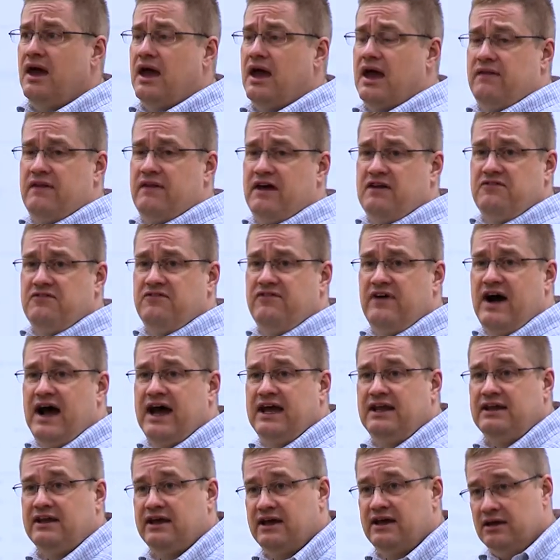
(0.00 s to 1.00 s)
And then
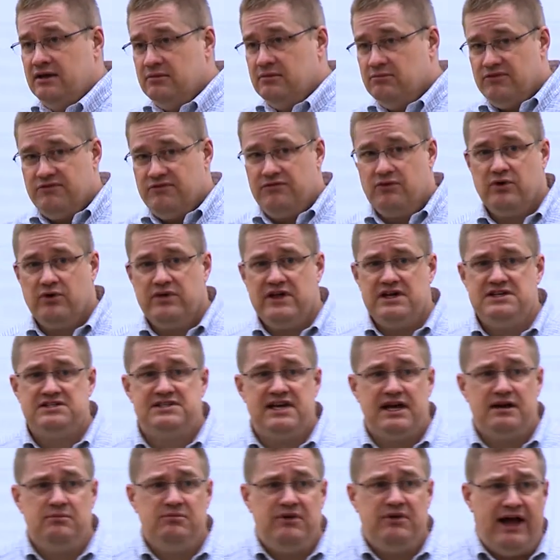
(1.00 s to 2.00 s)
finally, before they
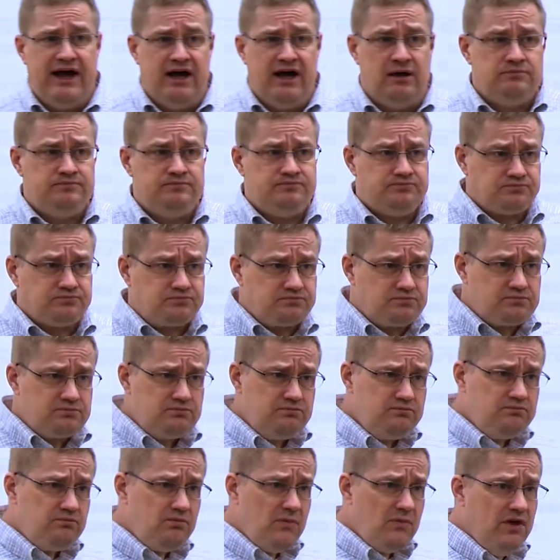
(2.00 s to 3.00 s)
set him down,
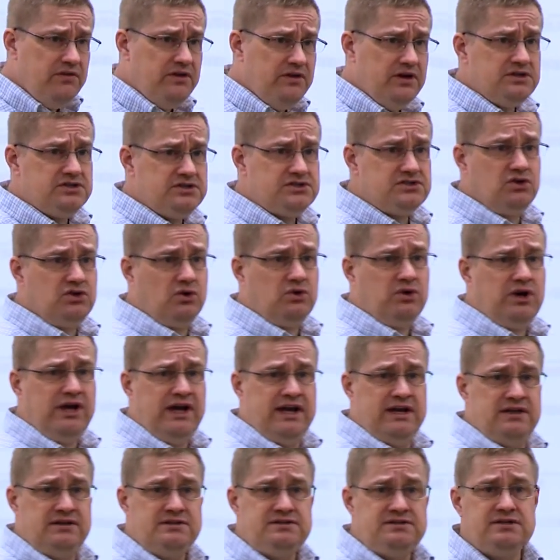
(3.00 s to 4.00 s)
the
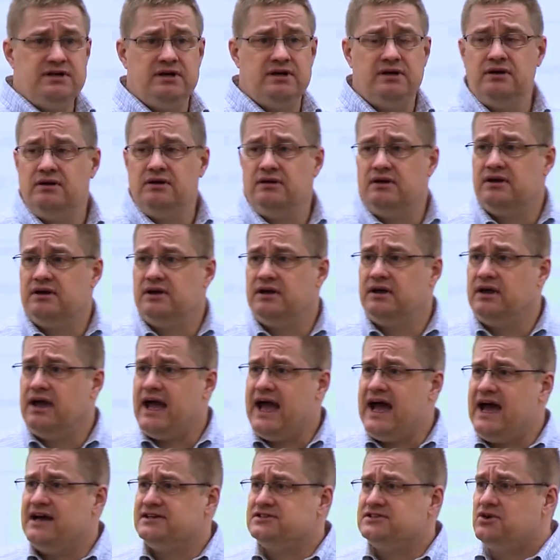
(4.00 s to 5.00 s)
historians
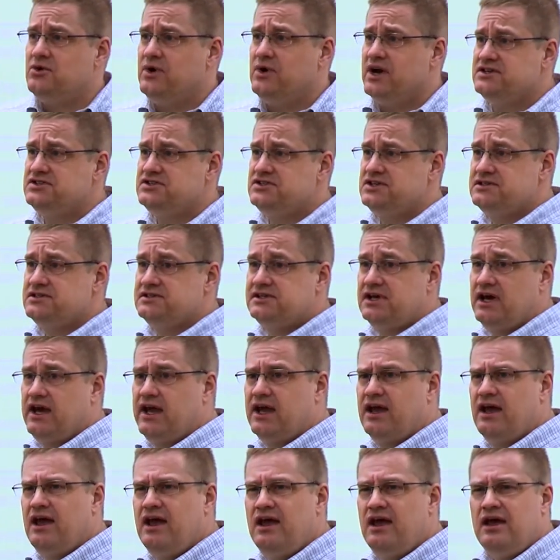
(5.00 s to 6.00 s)
ask questions
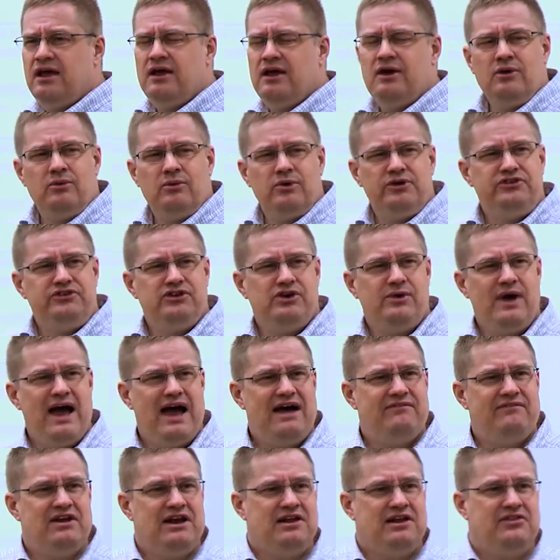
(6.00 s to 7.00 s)
like, well, do you
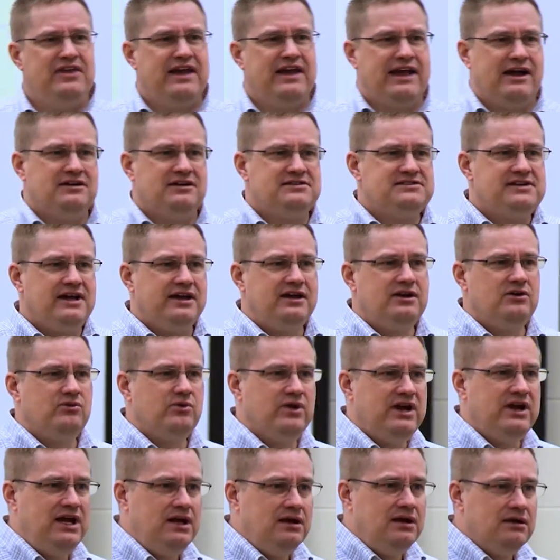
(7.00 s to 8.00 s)
have anything else I could
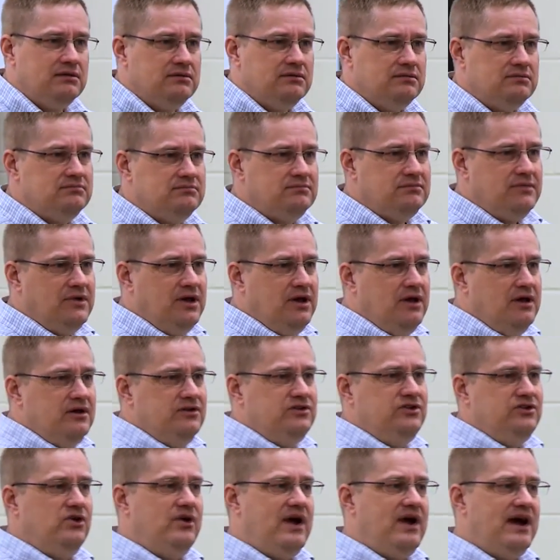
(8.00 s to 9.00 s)
read?
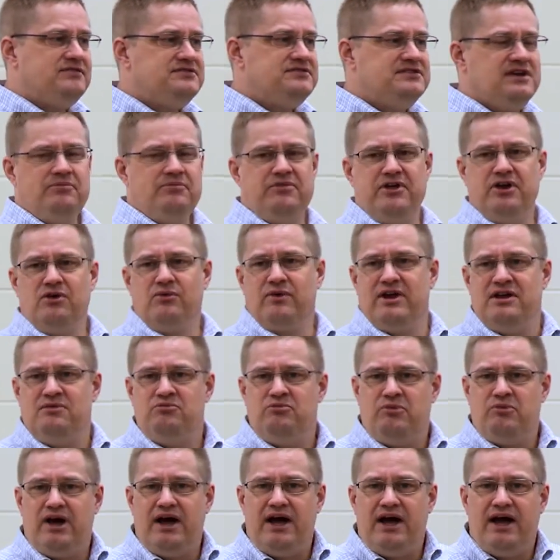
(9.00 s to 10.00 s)
Do you have something
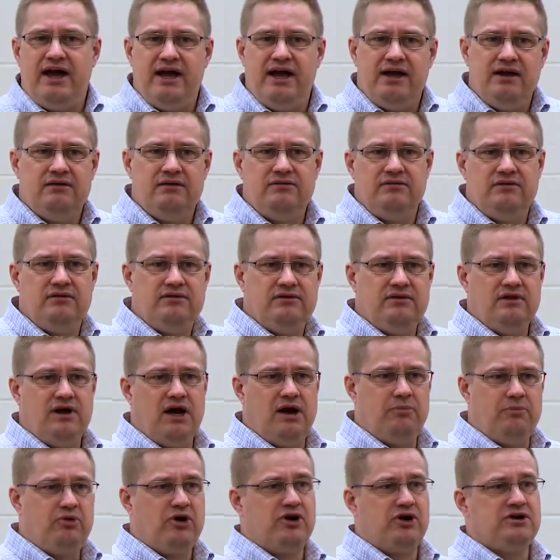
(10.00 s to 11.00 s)
written by
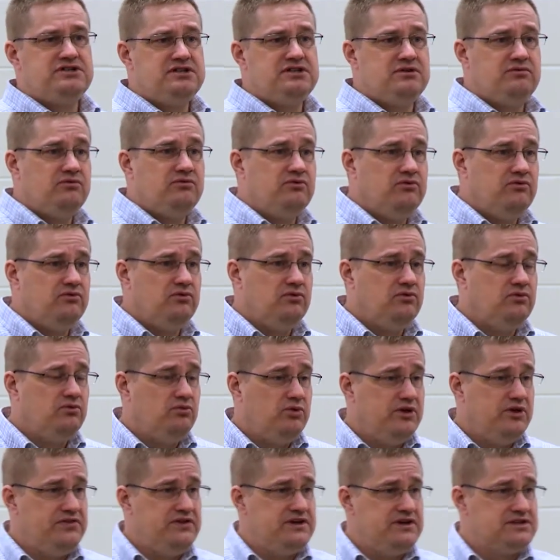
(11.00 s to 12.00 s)
a person
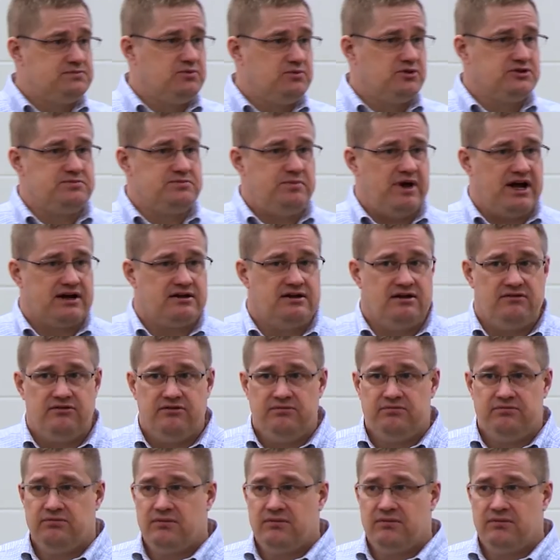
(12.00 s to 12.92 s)
with this perspective?